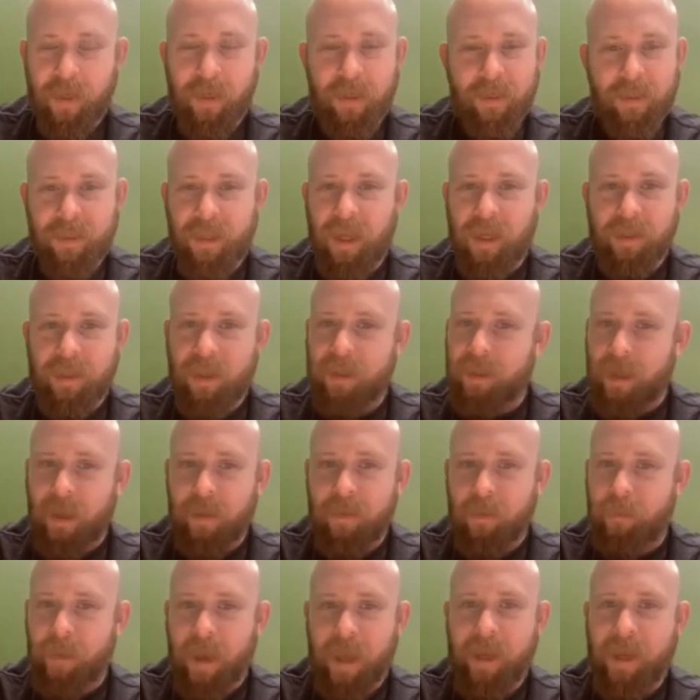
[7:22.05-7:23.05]
It's not that the other
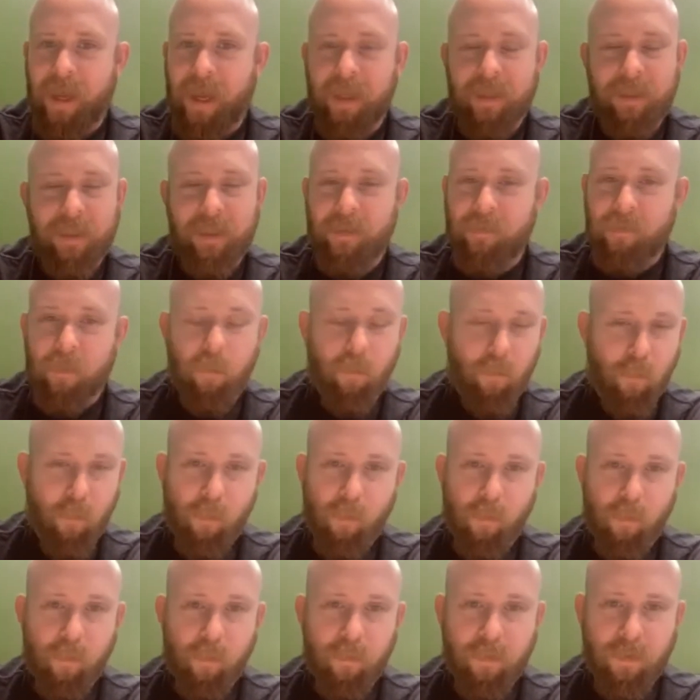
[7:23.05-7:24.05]
has different
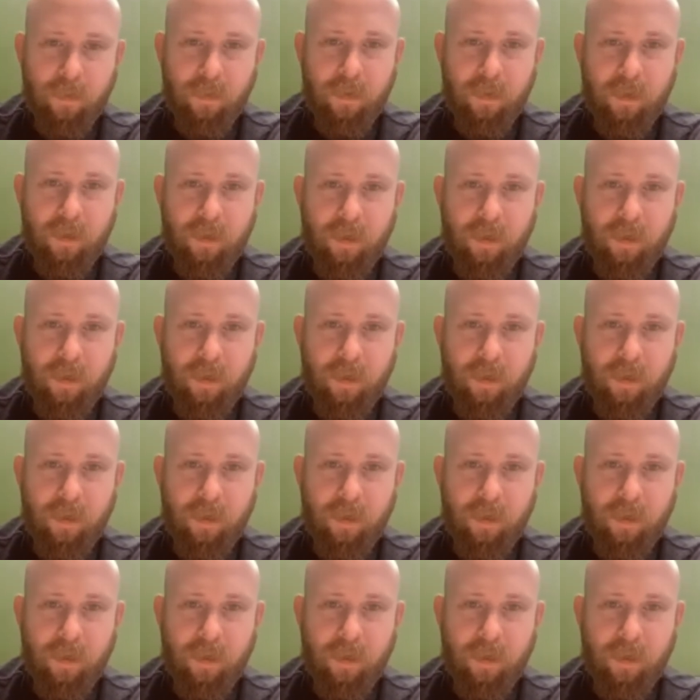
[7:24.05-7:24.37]
rules.